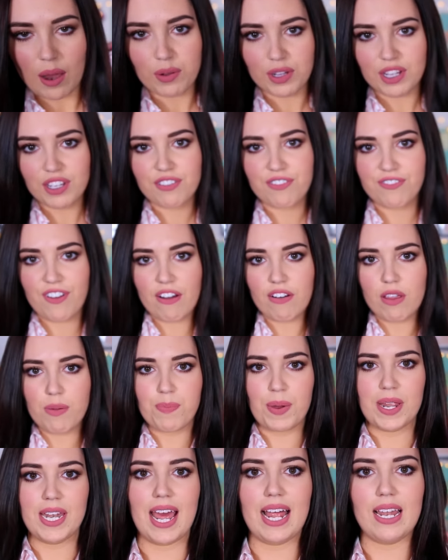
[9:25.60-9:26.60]
I would look very
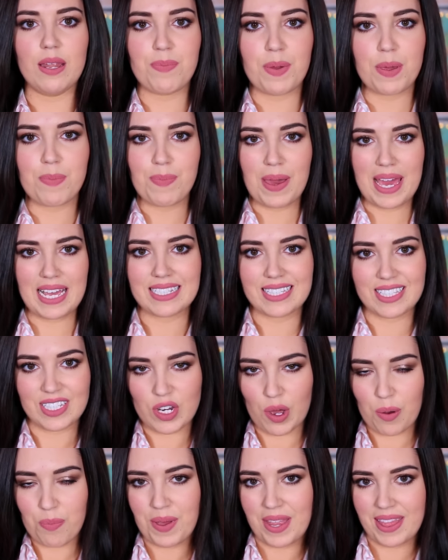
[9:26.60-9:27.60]
Penelope
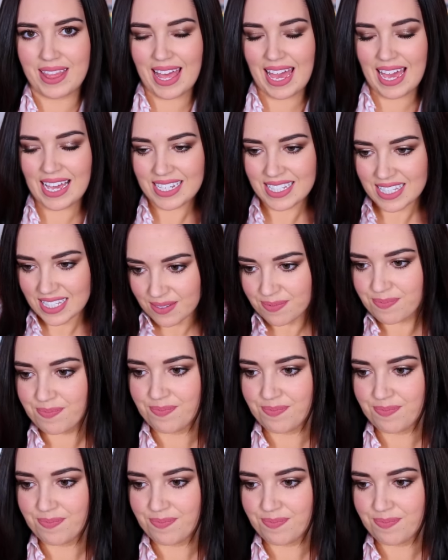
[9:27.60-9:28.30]
Pitstop in this.